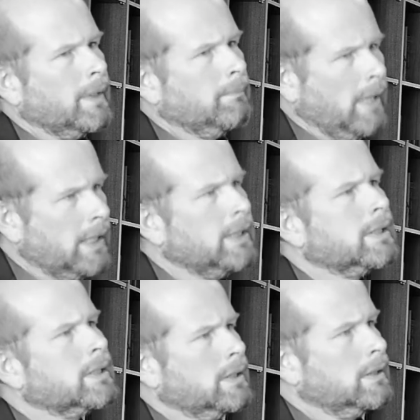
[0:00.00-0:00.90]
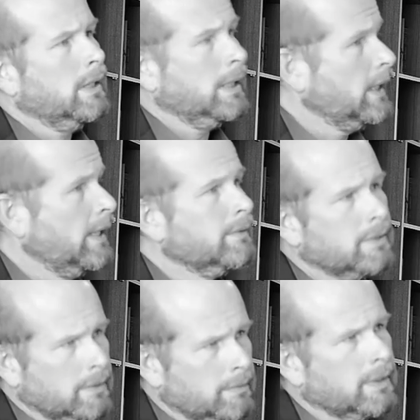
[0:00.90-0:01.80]
managed
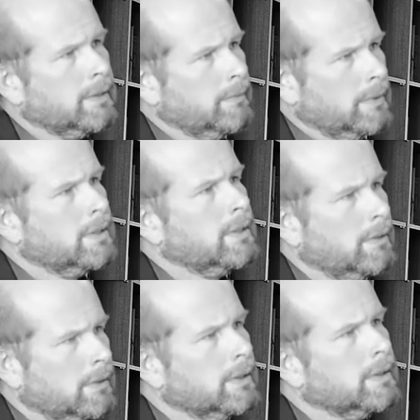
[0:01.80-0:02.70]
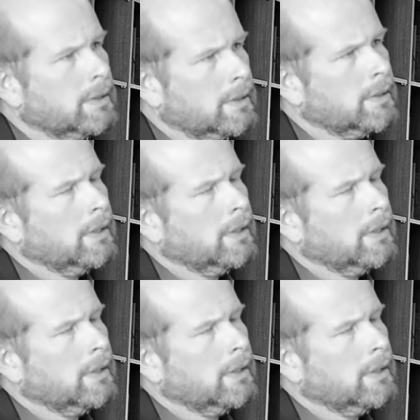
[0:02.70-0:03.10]
encounters with students.